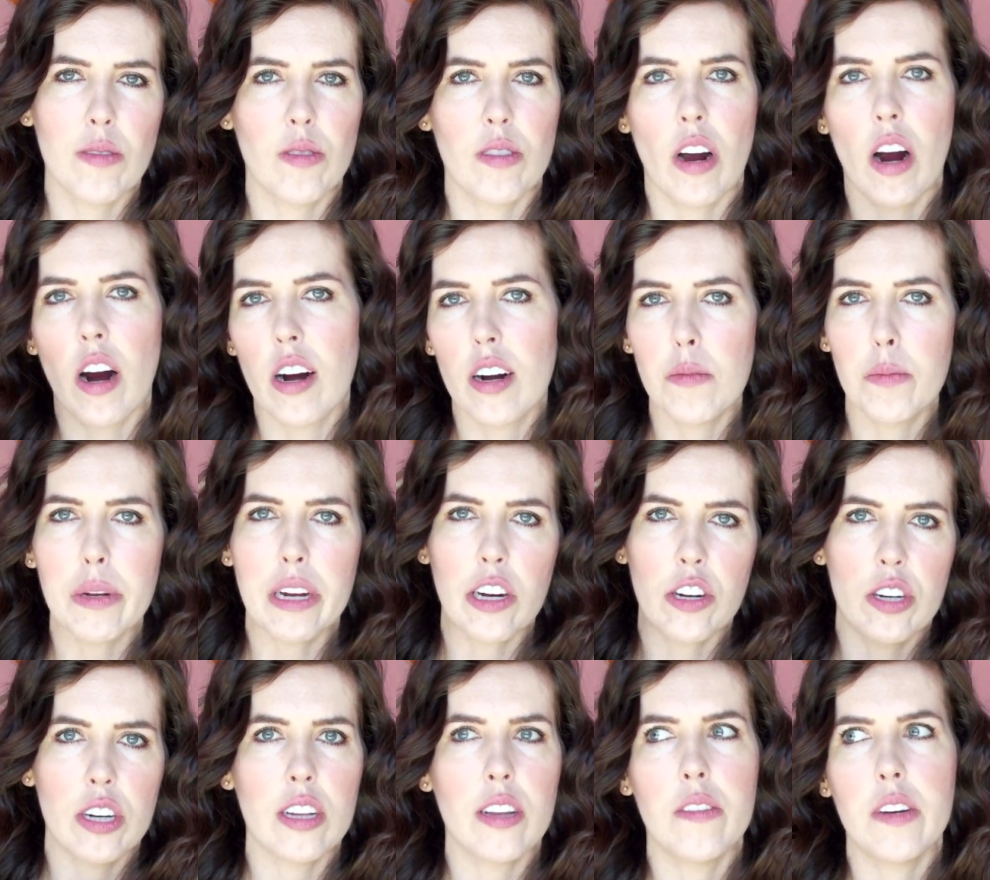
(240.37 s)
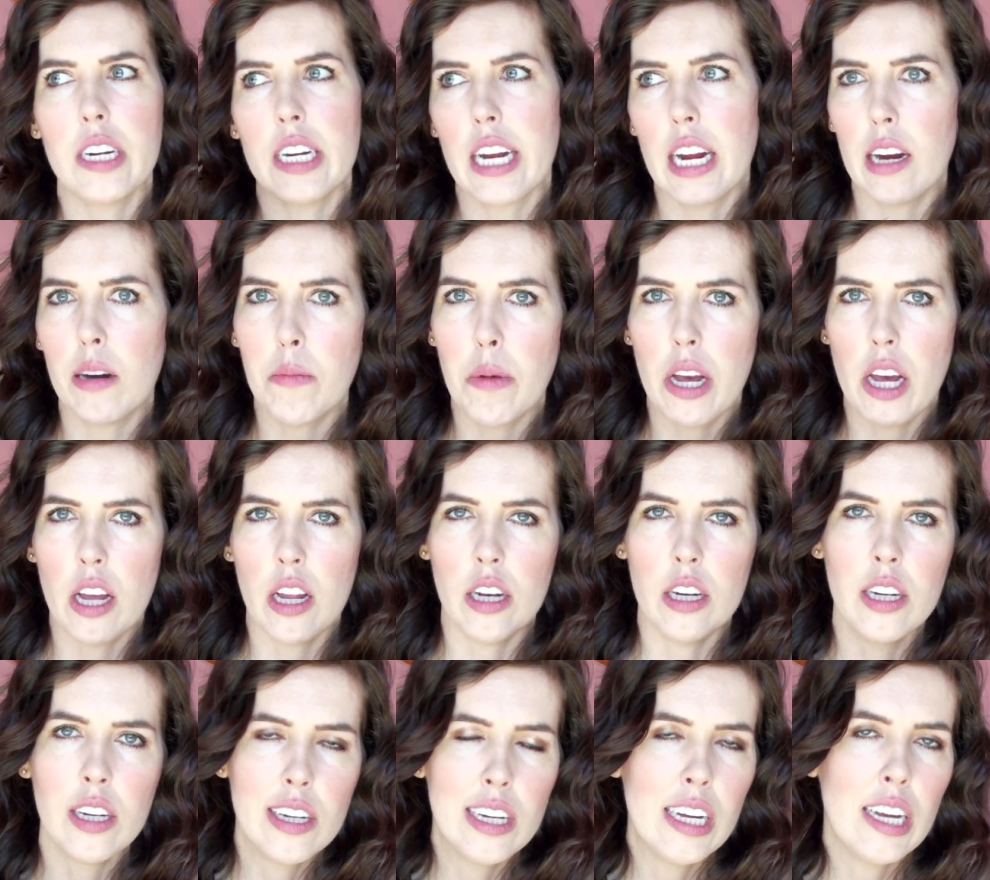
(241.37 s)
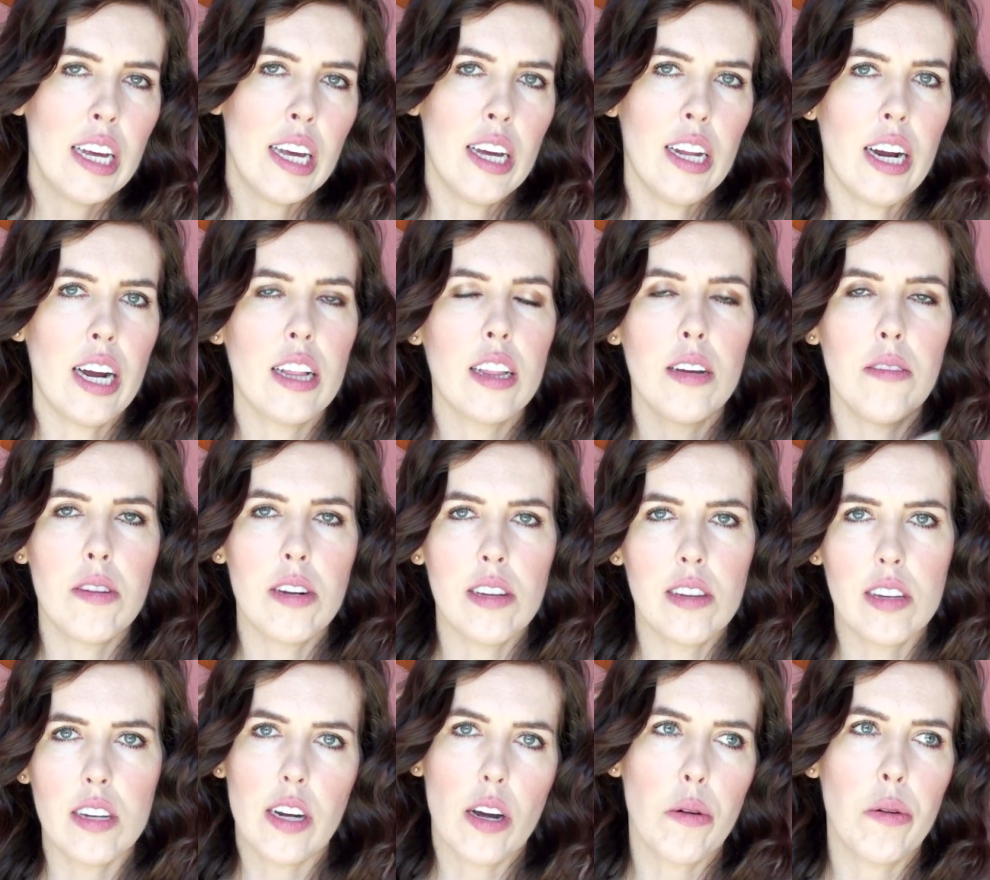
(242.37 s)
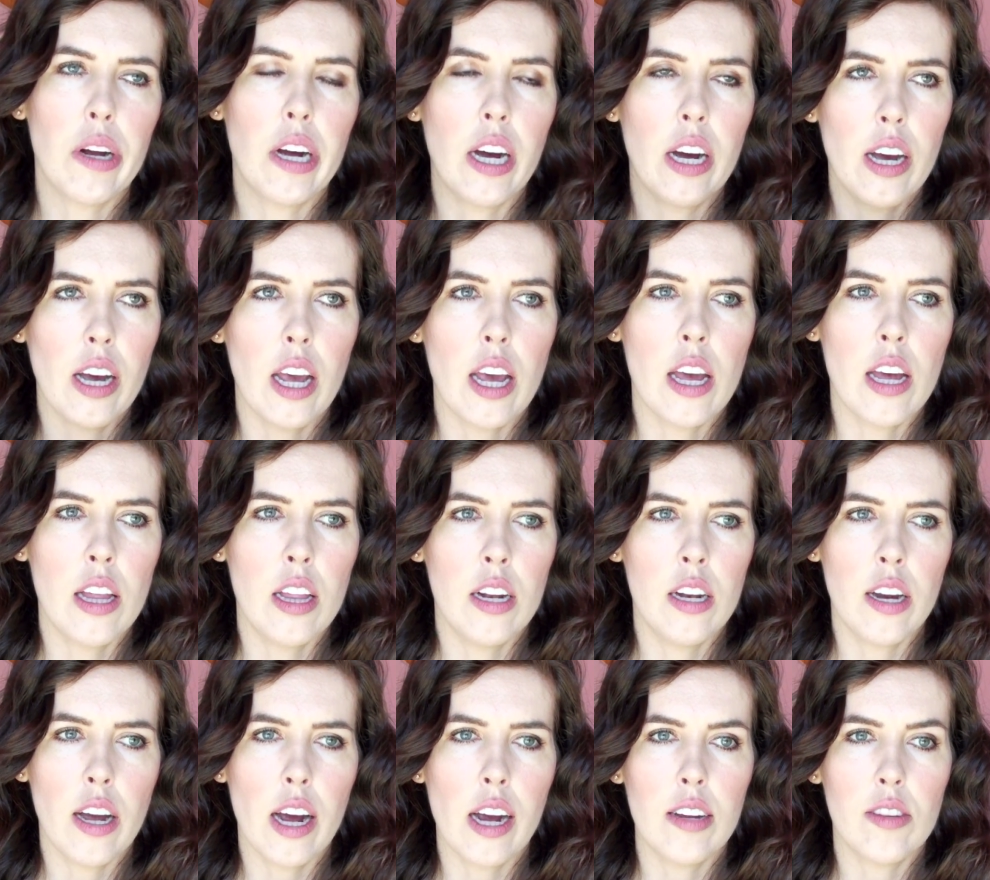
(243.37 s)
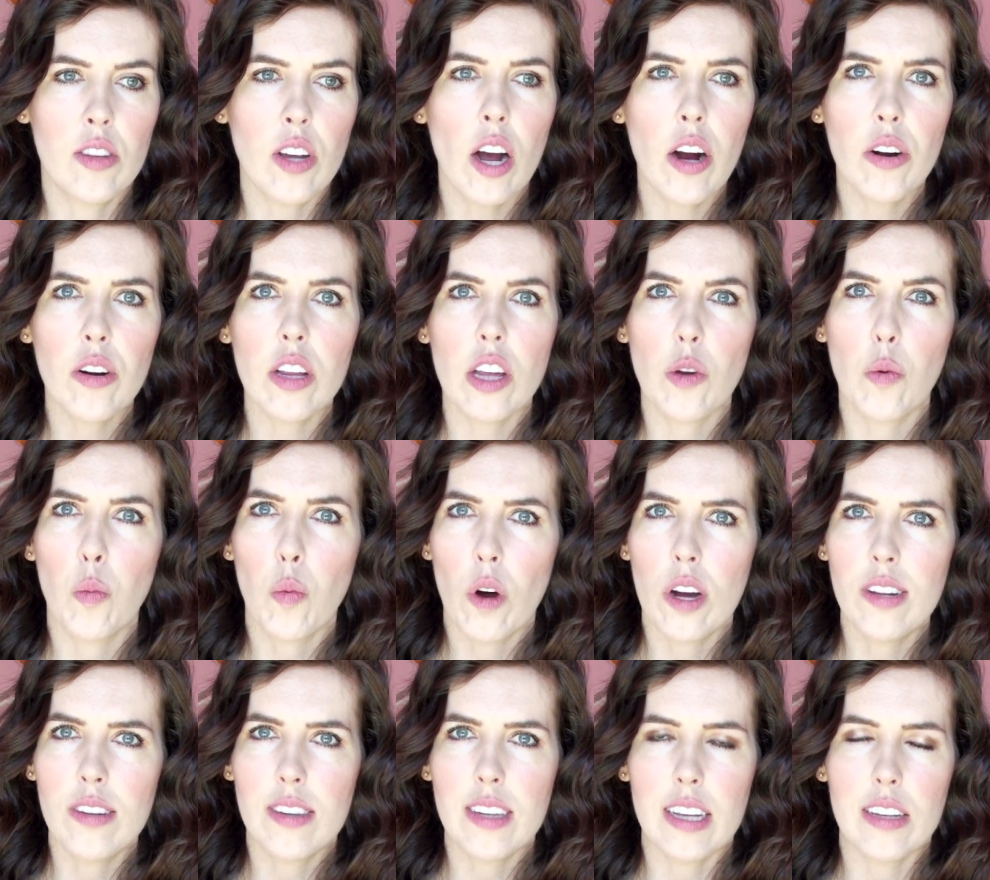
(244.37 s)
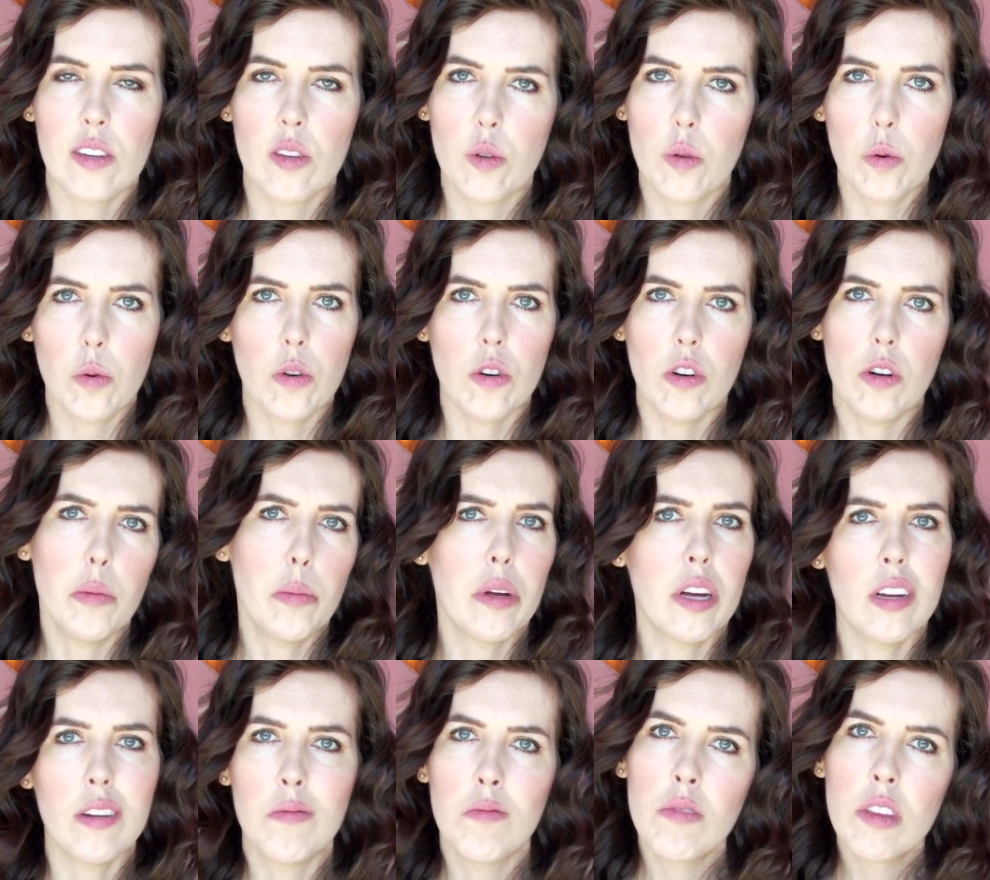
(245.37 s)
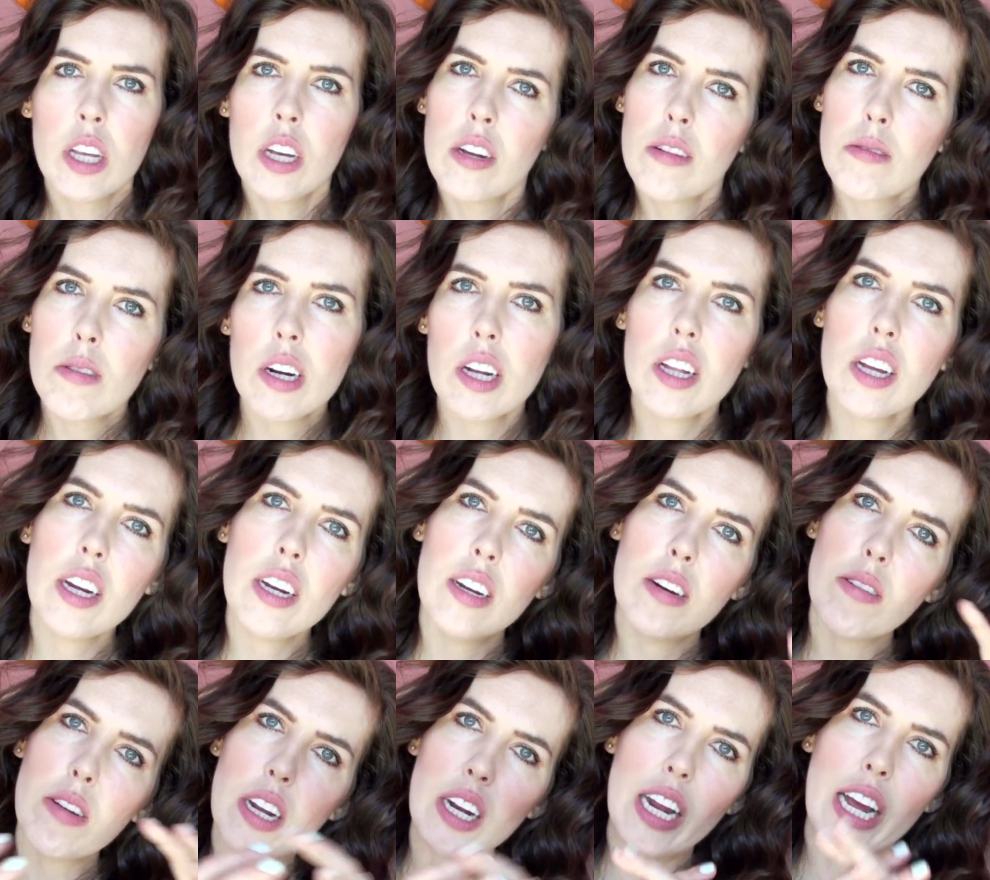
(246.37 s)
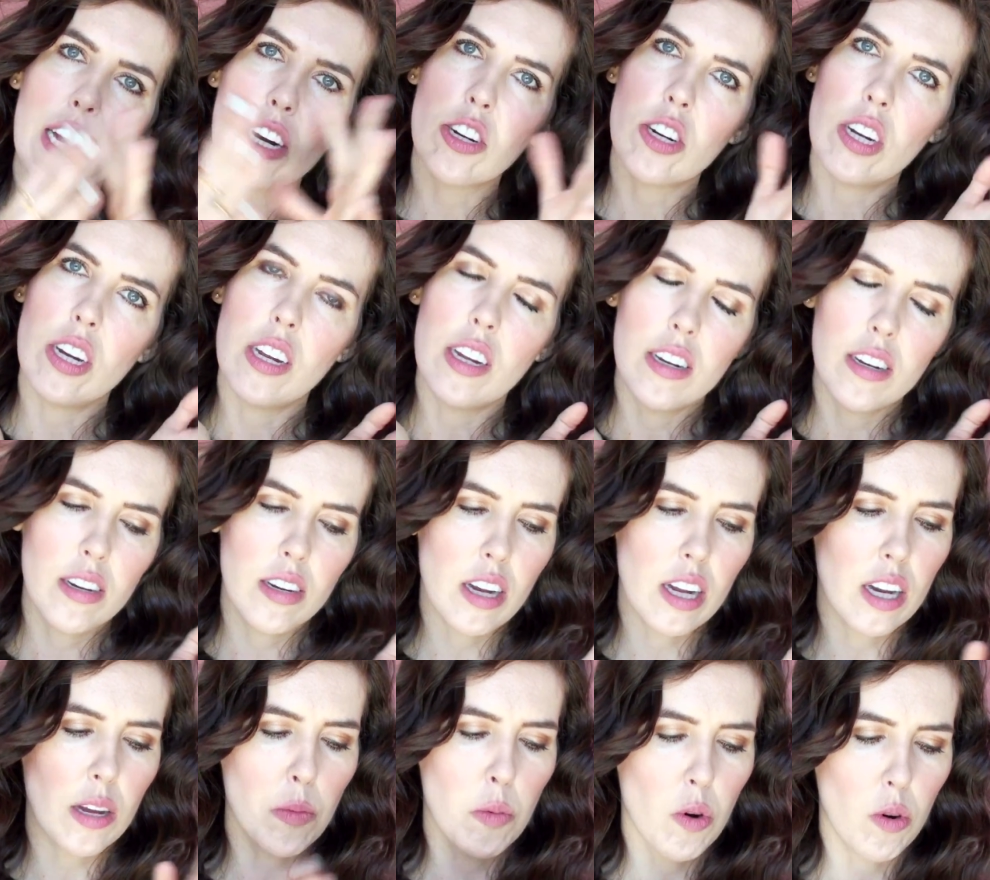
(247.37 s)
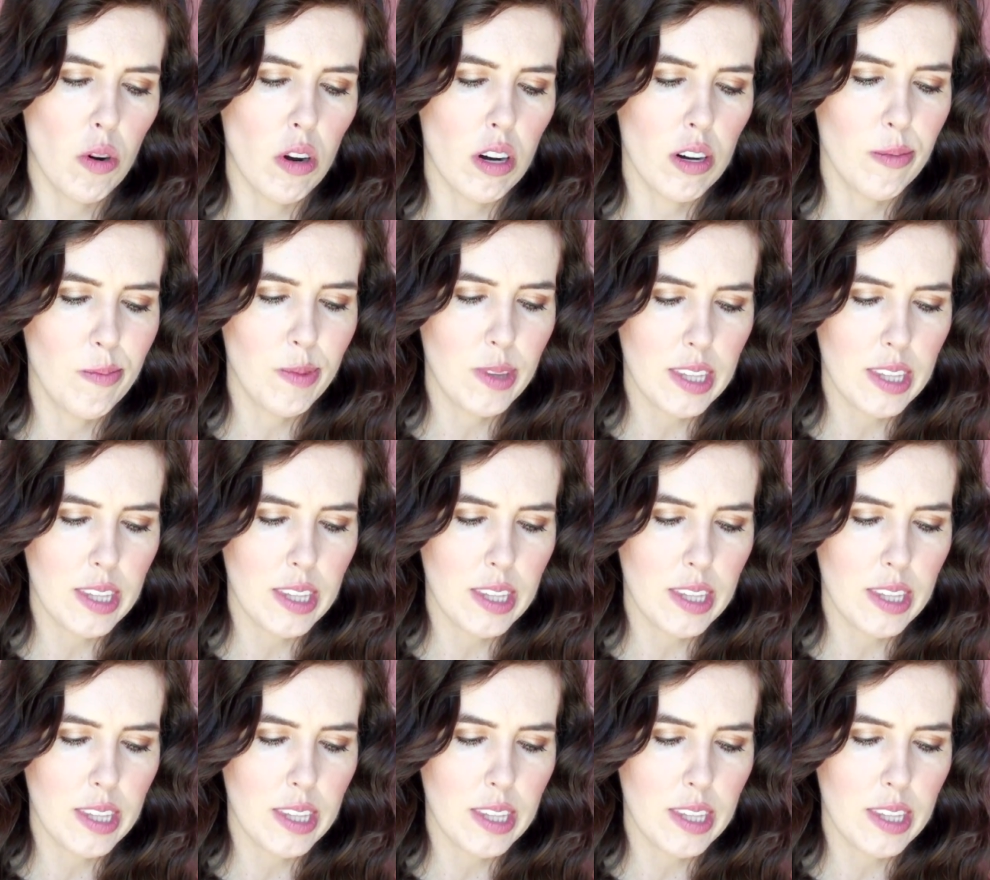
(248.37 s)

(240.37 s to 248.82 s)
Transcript: it was hard, because she lived in Kingman and I lived in Sedona, and I saw her like once at school, but really no connection anymore.